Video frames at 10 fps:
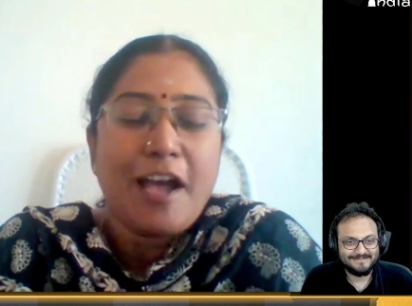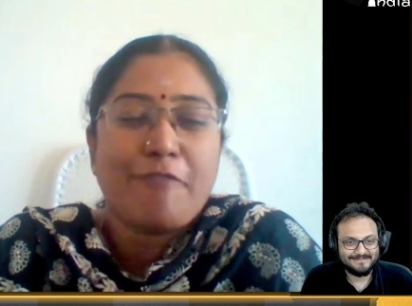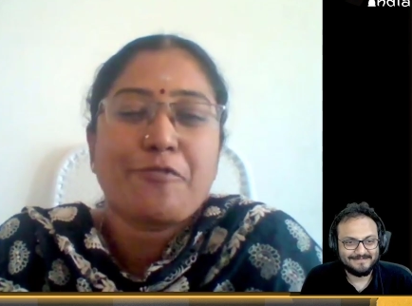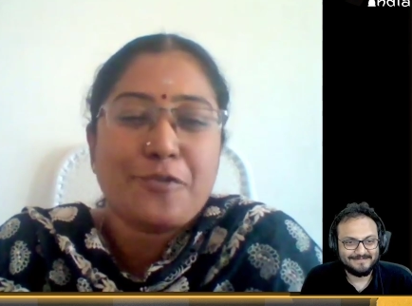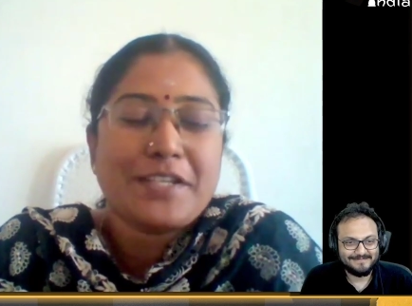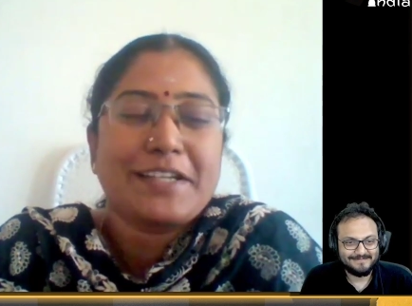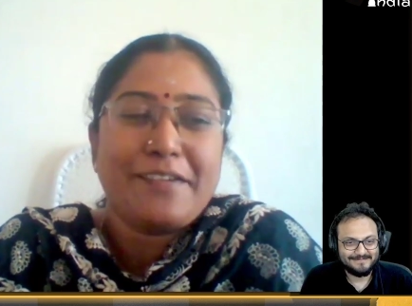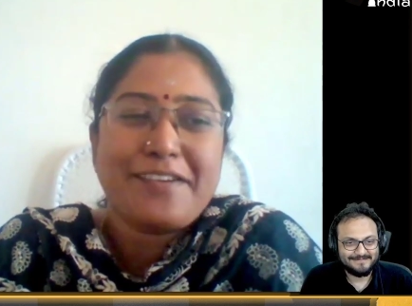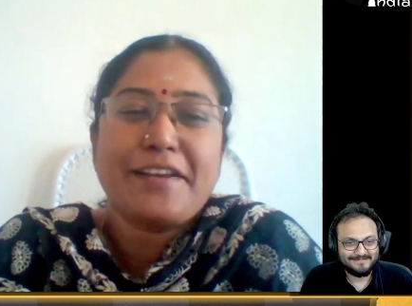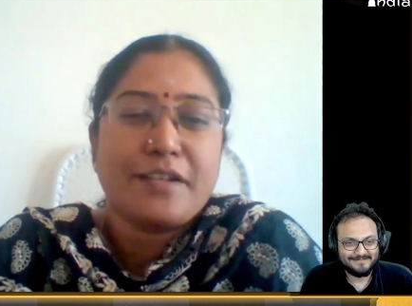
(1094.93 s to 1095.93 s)
Speaker 1: Of course, the
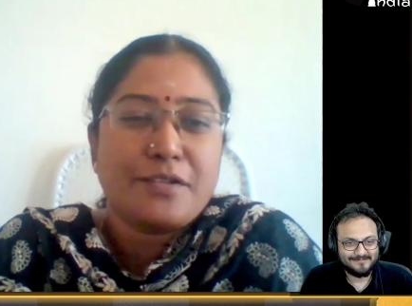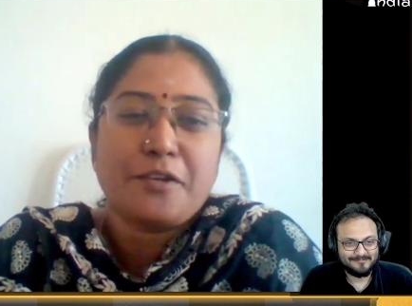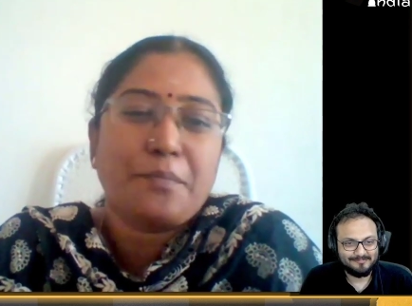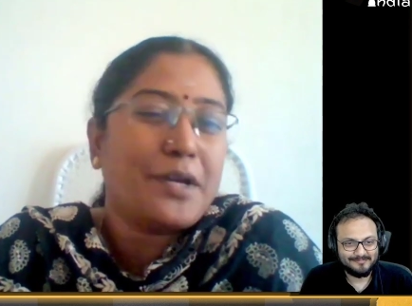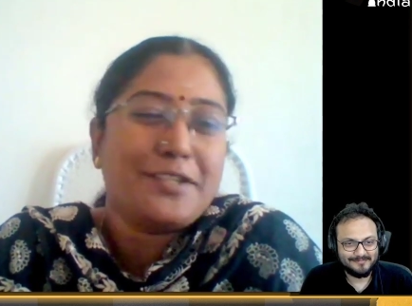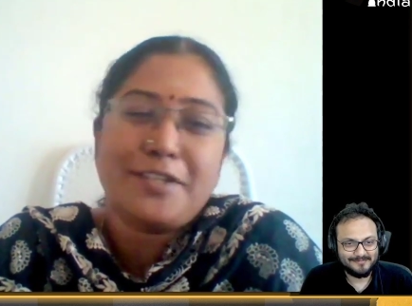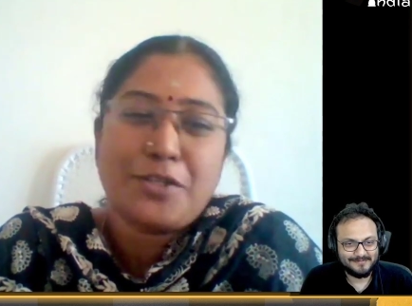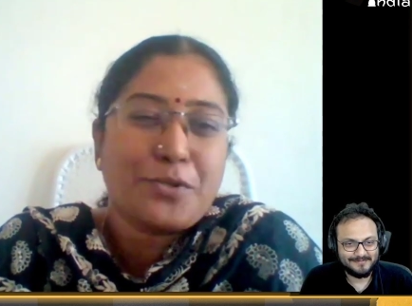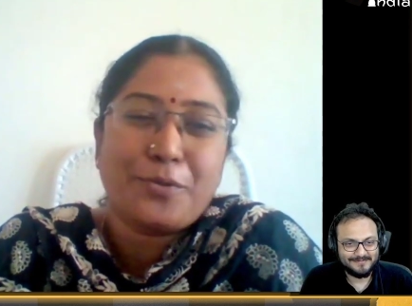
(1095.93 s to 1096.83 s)
country runs on budget,